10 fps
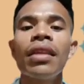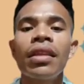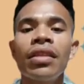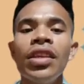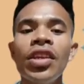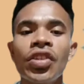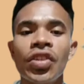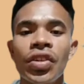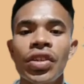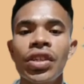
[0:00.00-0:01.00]
The
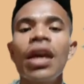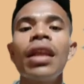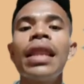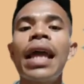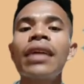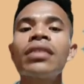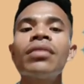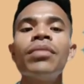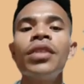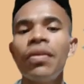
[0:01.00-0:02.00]
teachers' lack
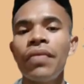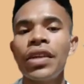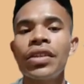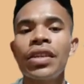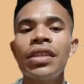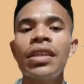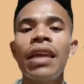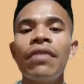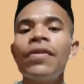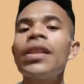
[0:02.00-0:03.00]
of motivations
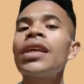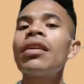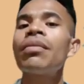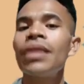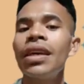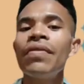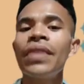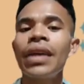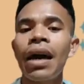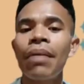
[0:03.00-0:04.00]
and feeling of
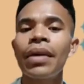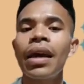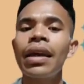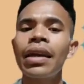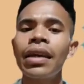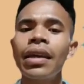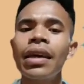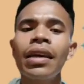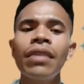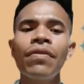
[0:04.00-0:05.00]
giving up
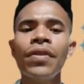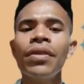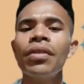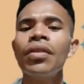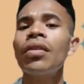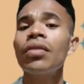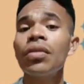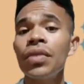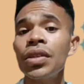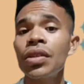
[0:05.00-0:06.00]
can further
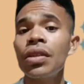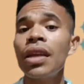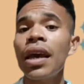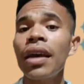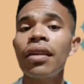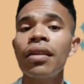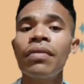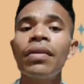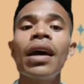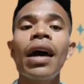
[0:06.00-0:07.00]
contribute to
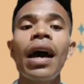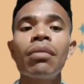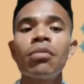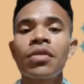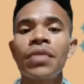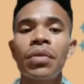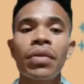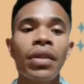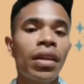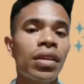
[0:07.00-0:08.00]
negative atmosphere
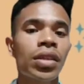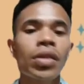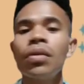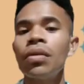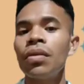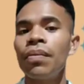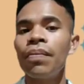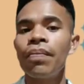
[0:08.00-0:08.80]
within the school.